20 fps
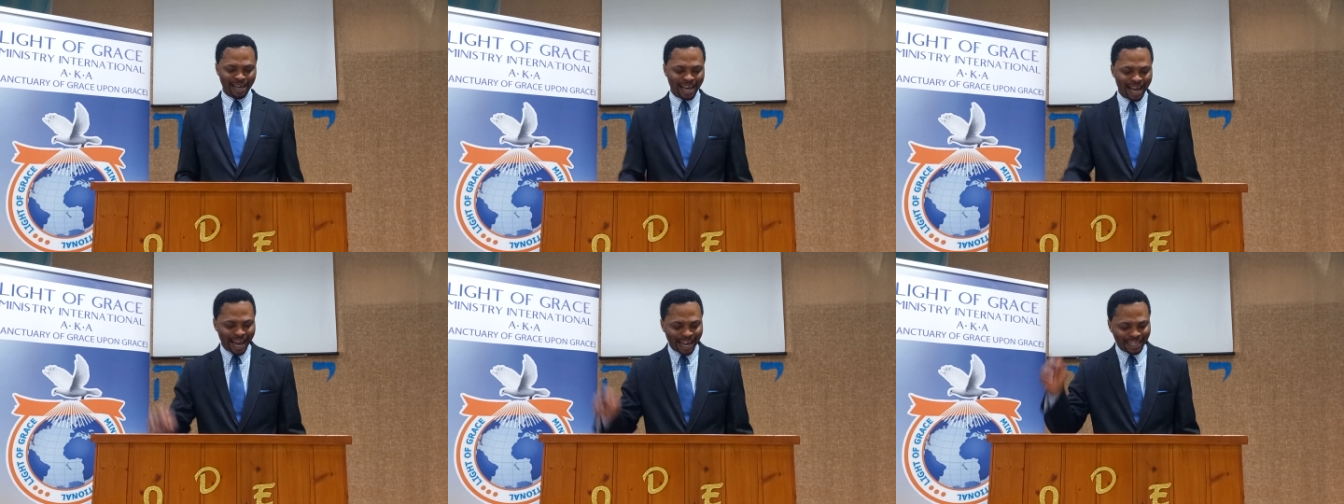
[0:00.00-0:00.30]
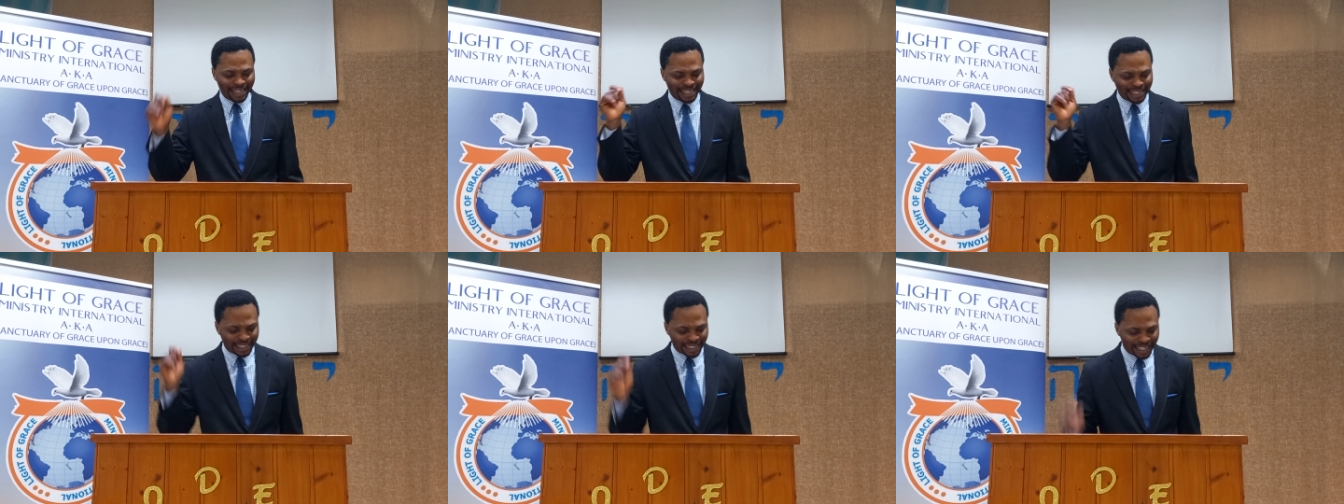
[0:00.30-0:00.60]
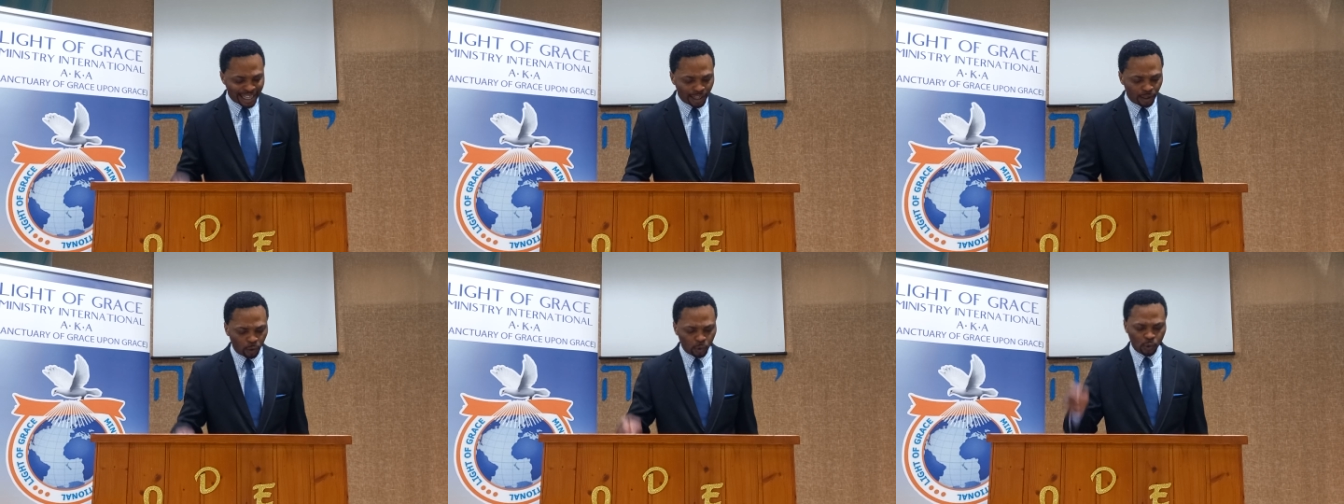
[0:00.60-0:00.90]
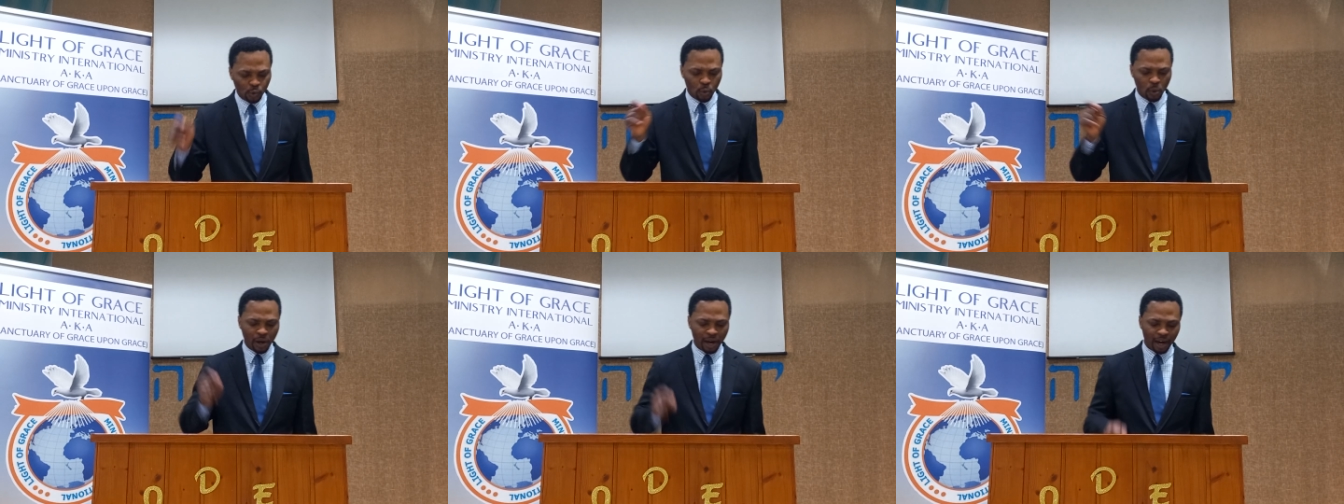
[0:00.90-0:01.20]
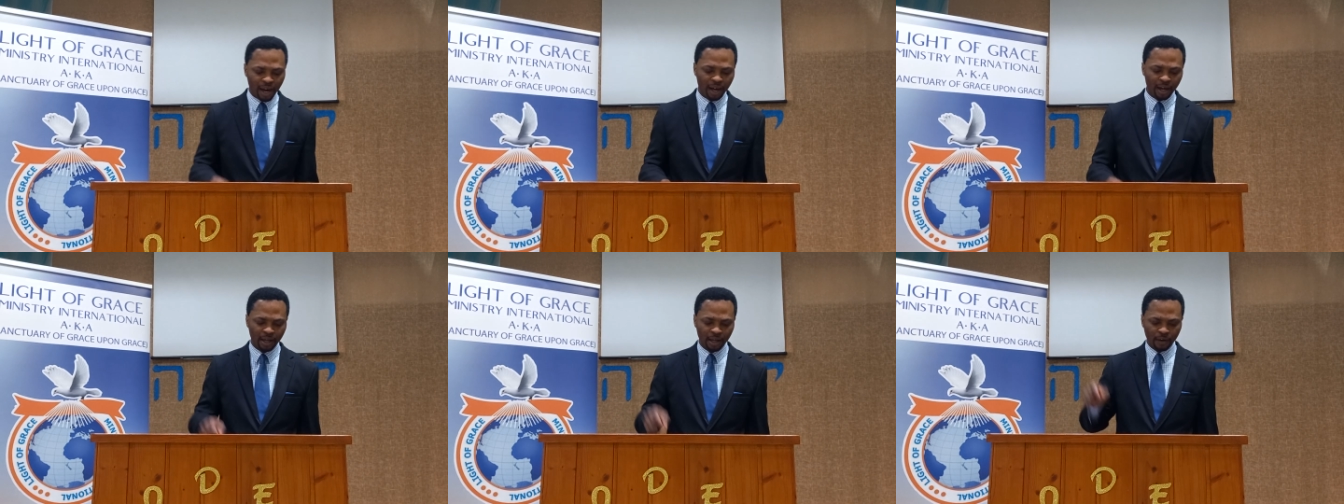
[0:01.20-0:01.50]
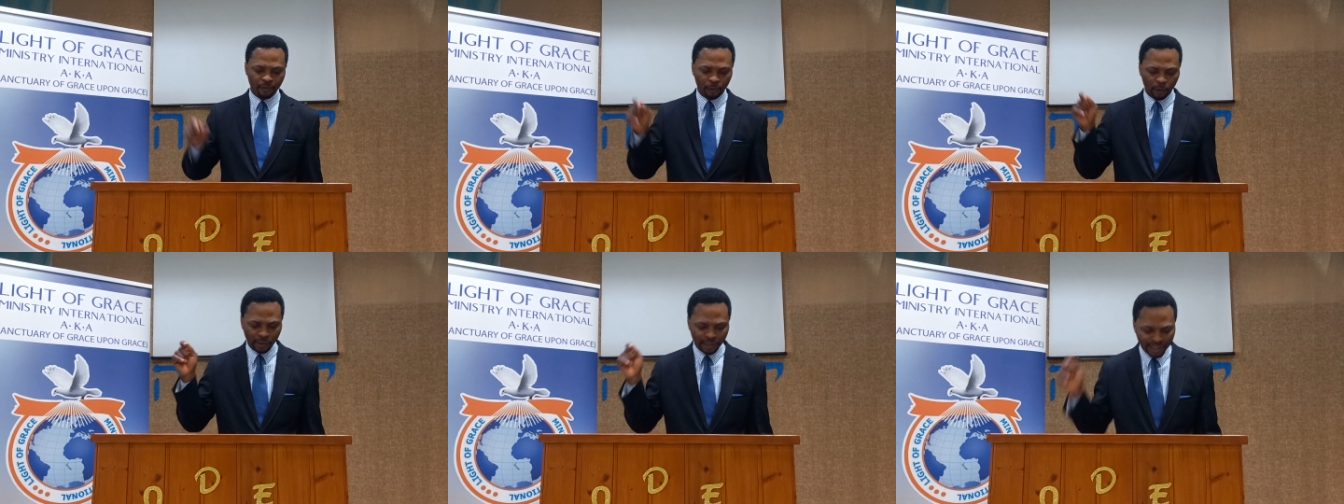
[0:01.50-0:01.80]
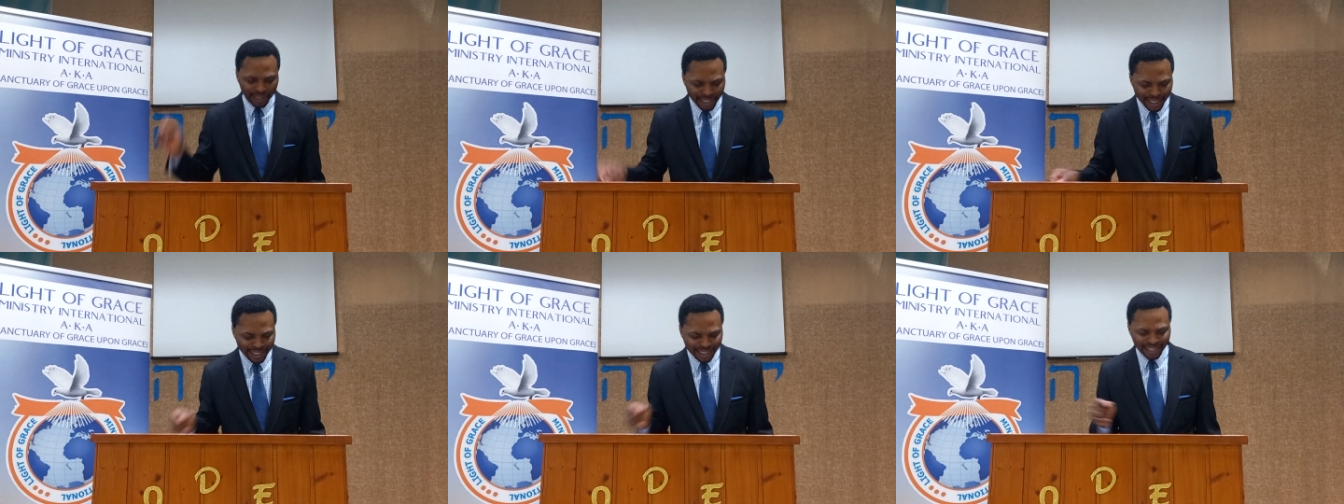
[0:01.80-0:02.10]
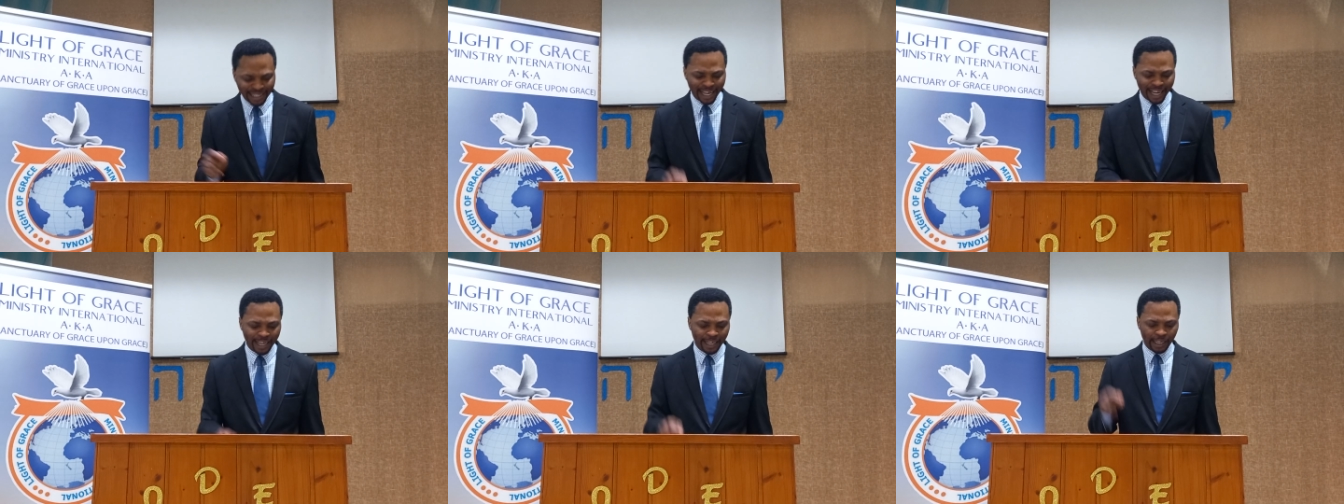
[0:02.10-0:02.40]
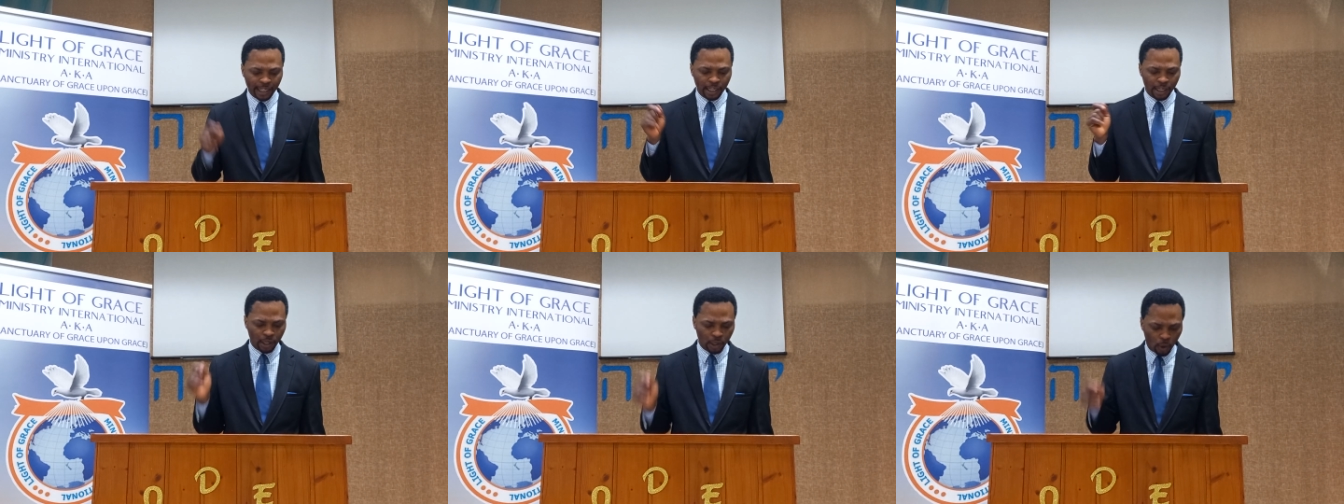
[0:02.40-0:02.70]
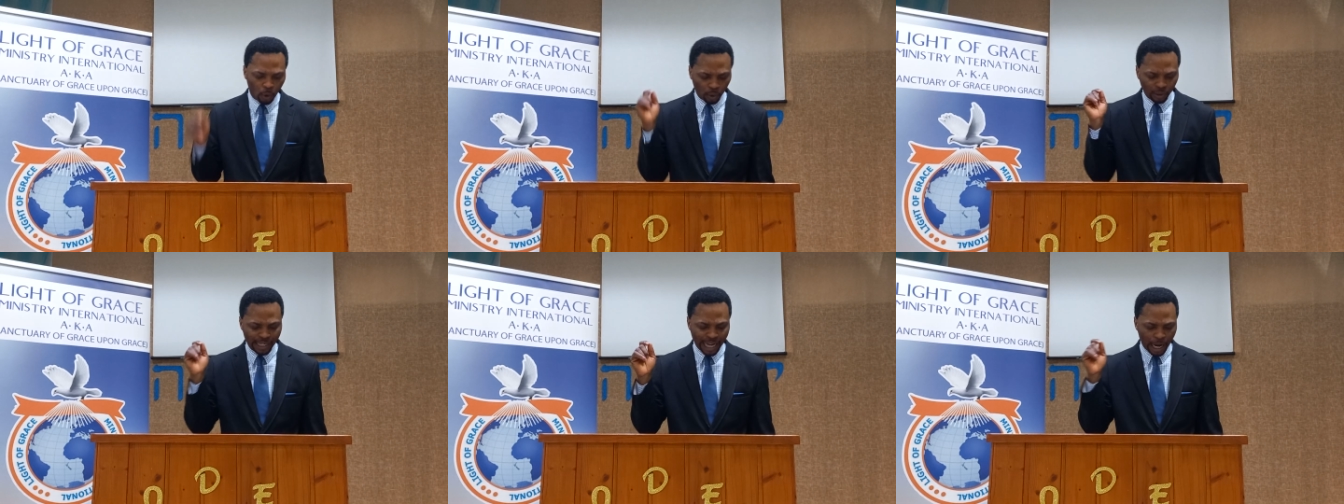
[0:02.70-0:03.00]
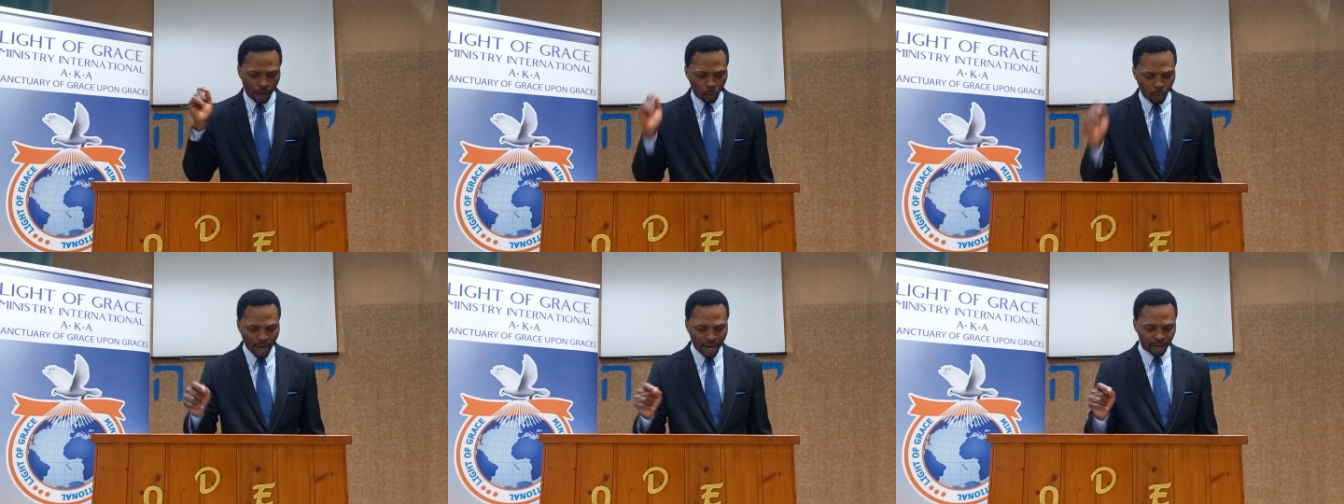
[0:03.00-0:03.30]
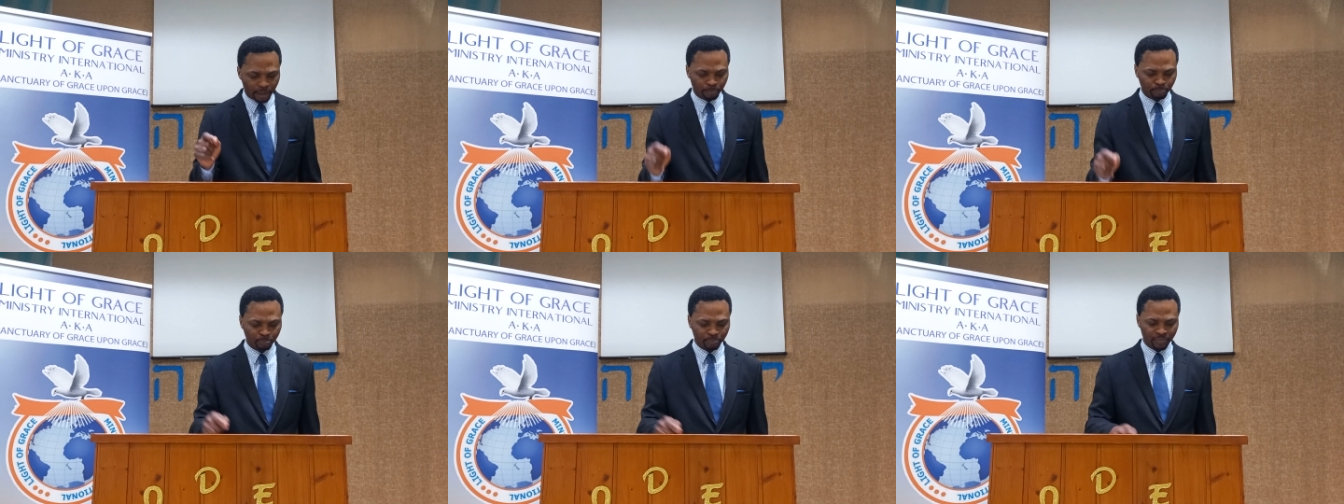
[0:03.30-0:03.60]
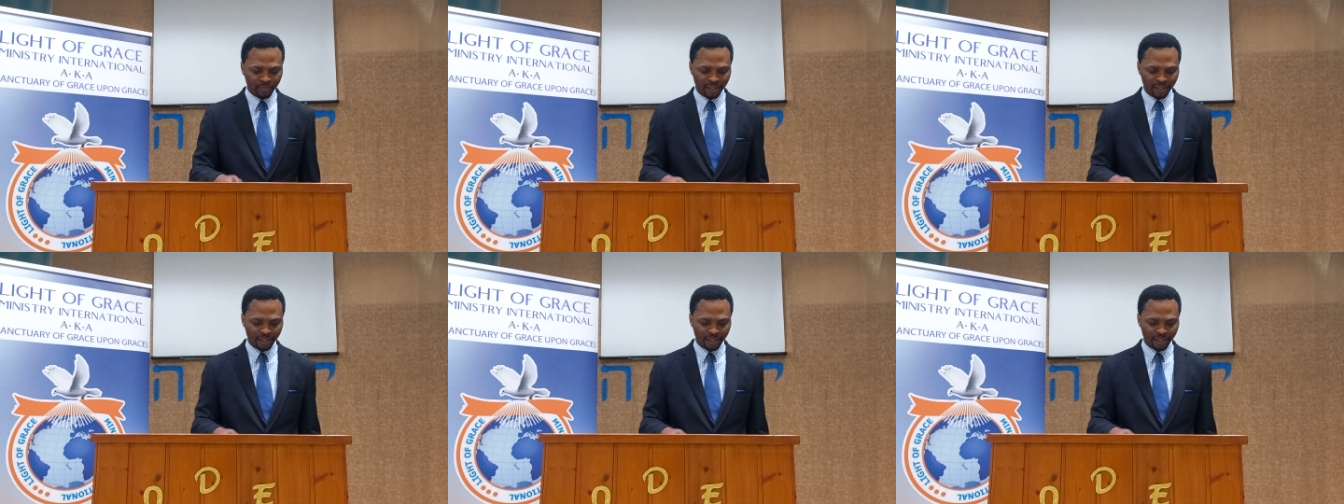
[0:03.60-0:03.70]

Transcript: And he said unto her, for this saying, go thy way.